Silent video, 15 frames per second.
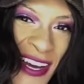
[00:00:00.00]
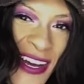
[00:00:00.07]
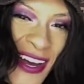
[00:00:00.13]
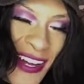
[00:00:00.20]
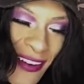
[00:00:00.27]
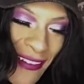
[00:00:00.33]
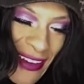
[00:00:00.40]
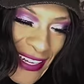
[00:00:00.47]

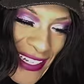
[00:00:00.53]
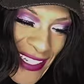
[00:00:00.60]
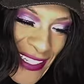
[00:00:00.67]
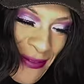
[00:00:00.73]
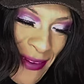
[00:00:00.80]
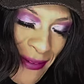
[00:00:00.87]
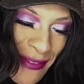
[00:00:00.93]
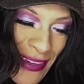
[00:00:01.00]
Oh my God, you
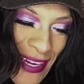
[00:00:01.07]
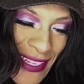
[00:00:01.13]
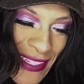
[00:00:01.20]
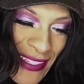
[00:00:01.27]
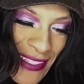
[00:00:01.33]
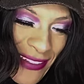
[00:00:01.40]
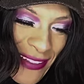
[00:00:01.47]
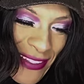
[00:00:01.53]
guys are
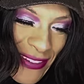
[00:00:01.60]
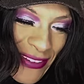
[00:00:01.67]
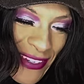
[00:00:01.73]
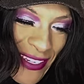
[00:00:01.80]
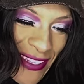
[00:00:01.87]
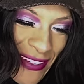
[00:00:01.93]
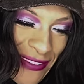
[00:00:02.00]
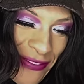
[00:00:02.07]
so sweet.